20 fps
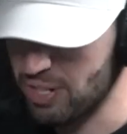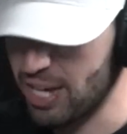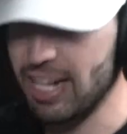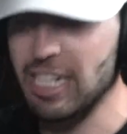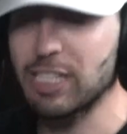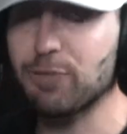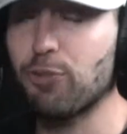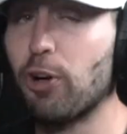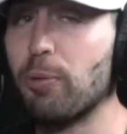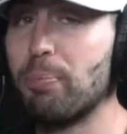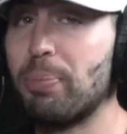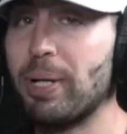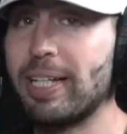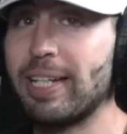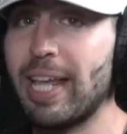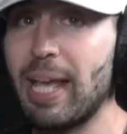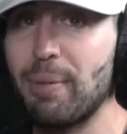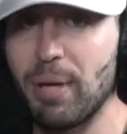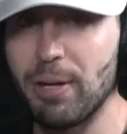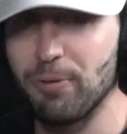And it's for a big
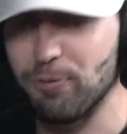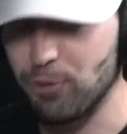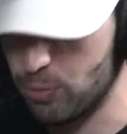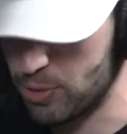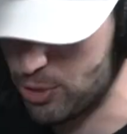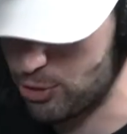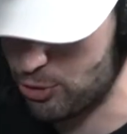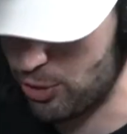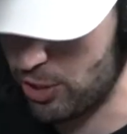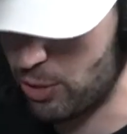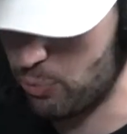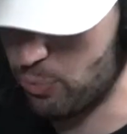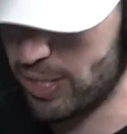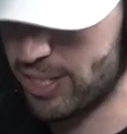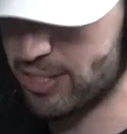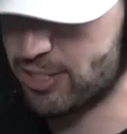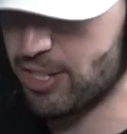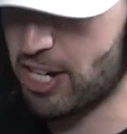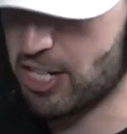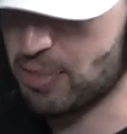name influencer, and we
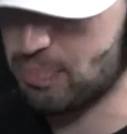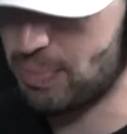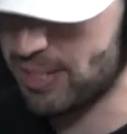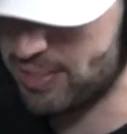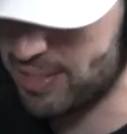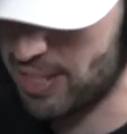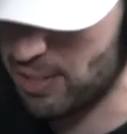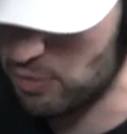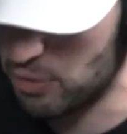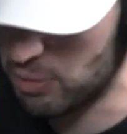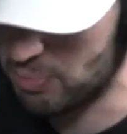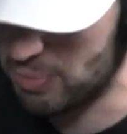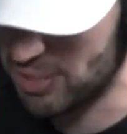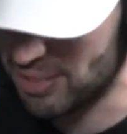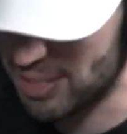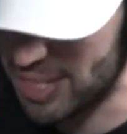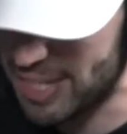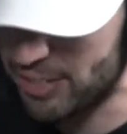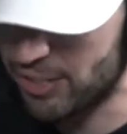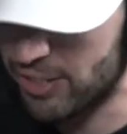can talk about that a little bit
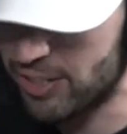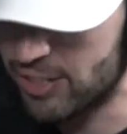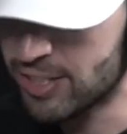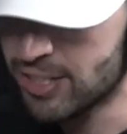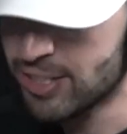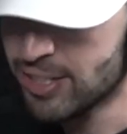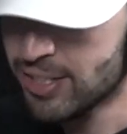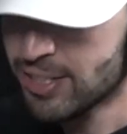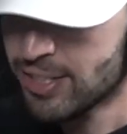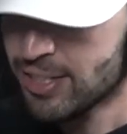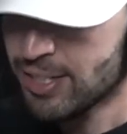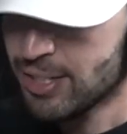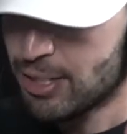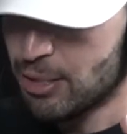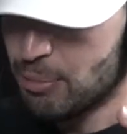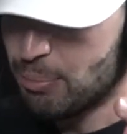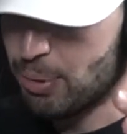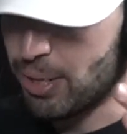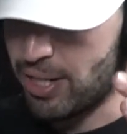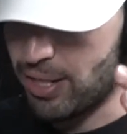later.
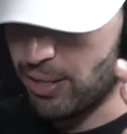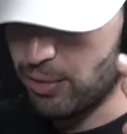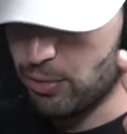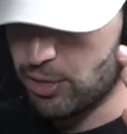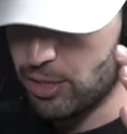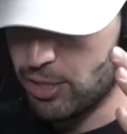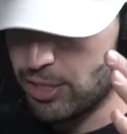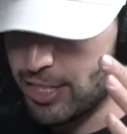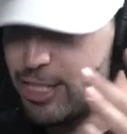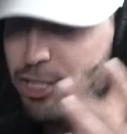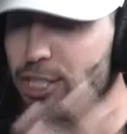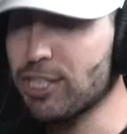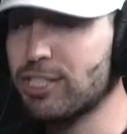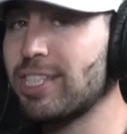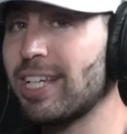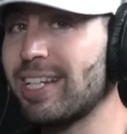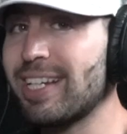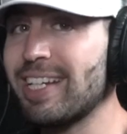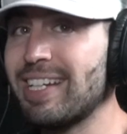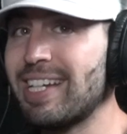But he just
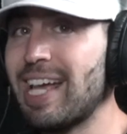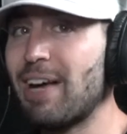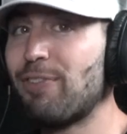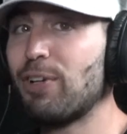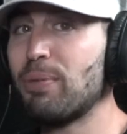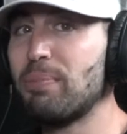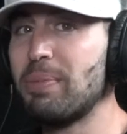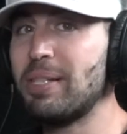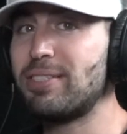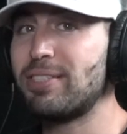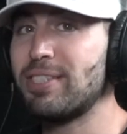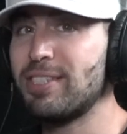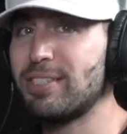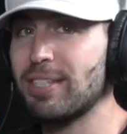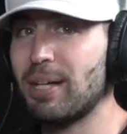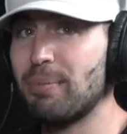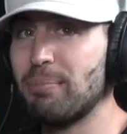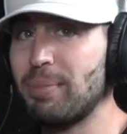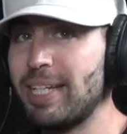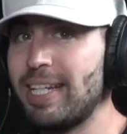said he never misses
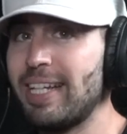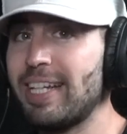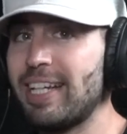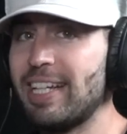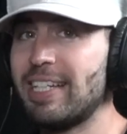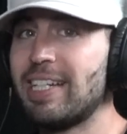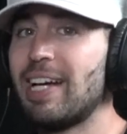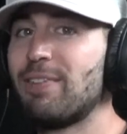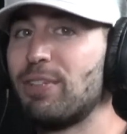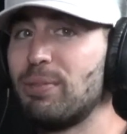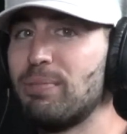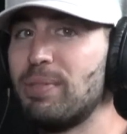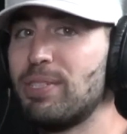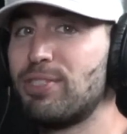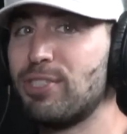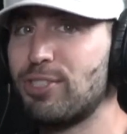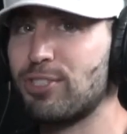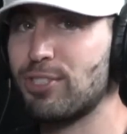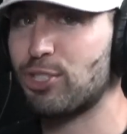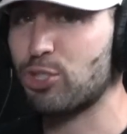a meeting. He never
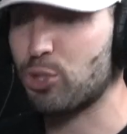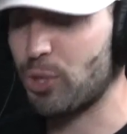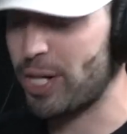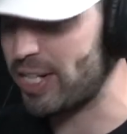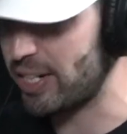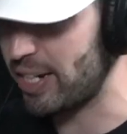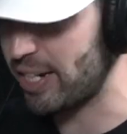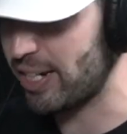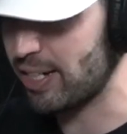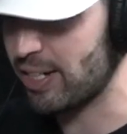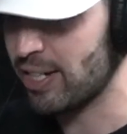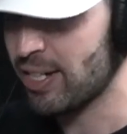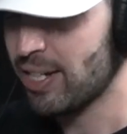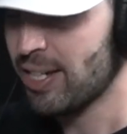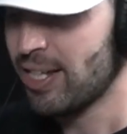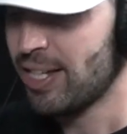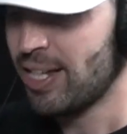misses a training.